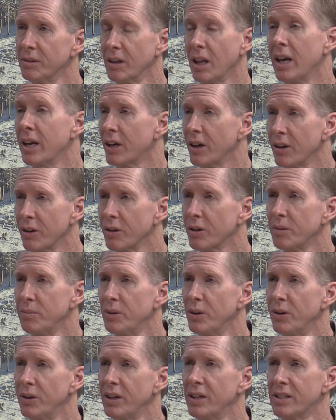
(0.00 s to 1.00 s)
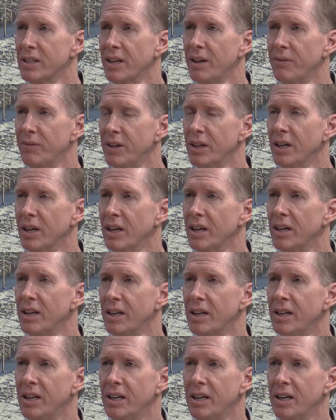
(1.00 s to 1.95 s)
like other communities have done.